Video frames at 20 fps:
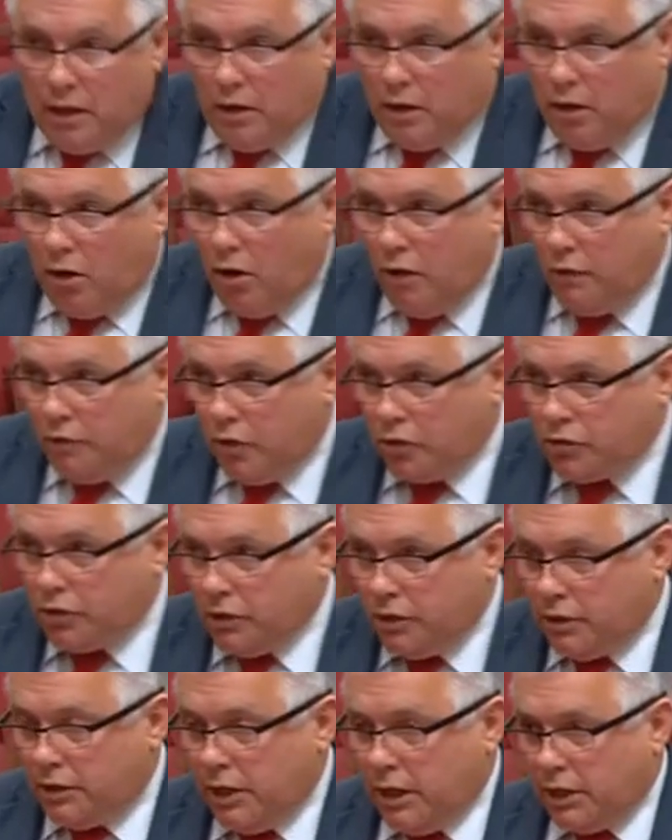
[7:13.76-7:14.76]
I've looked at
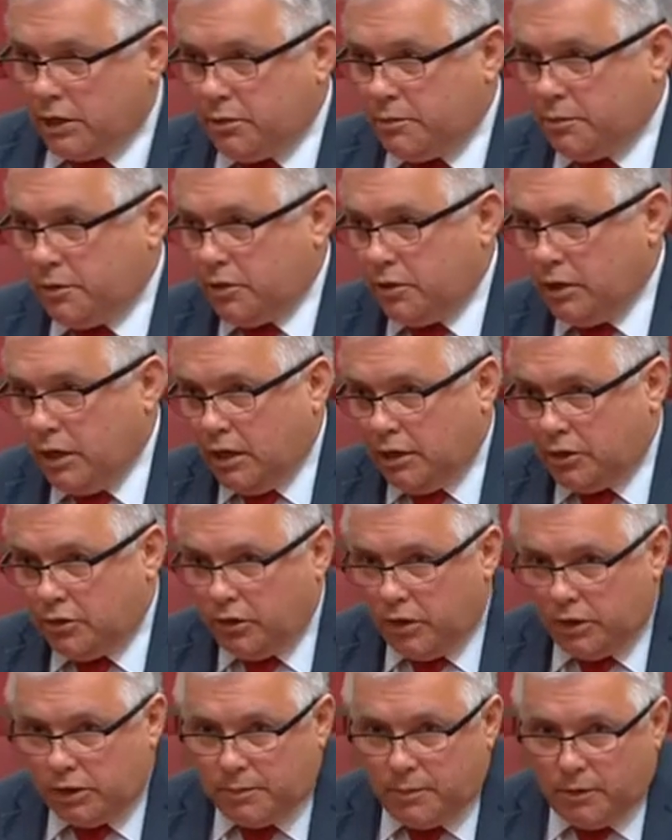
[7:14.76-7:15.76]
the tax
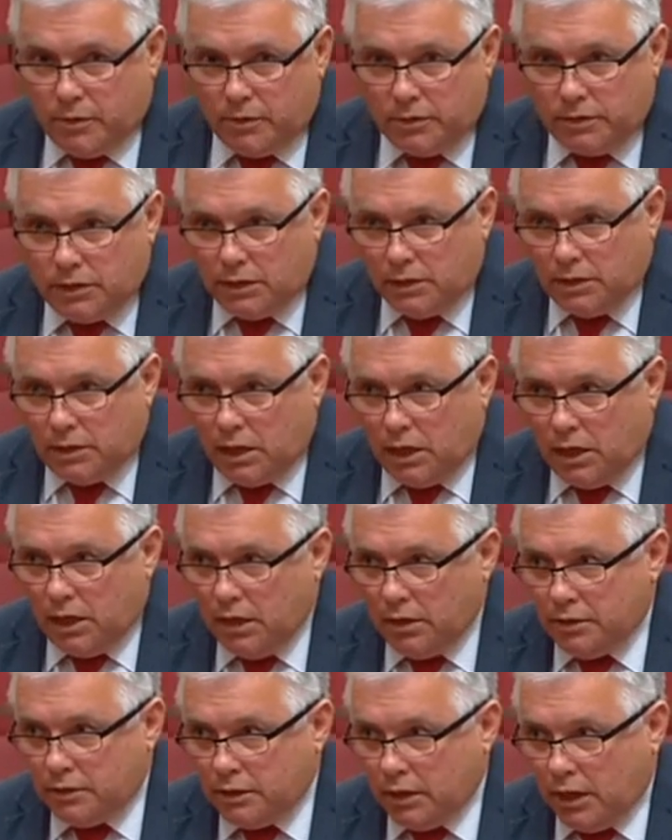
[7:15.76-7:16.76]
transparency
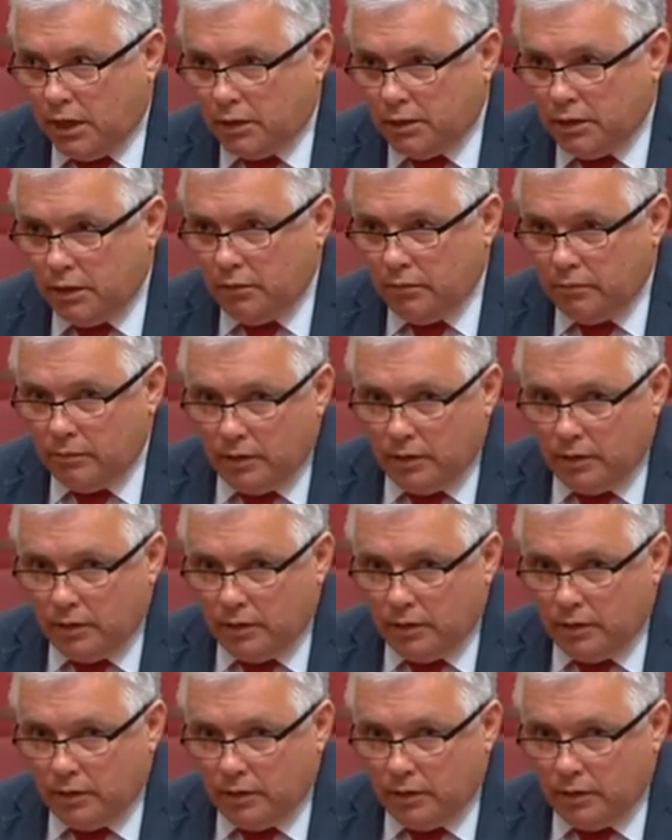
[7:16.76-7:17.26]
data